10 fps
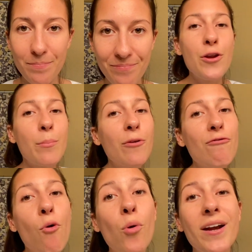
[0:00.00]
Number
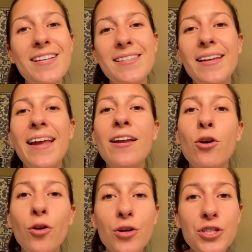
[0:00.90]
four is it
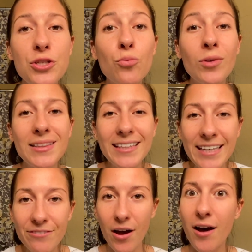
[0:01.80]
encourages
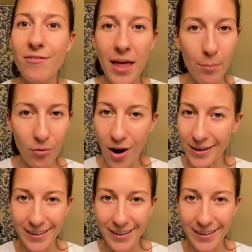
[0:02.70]
relief of that prana,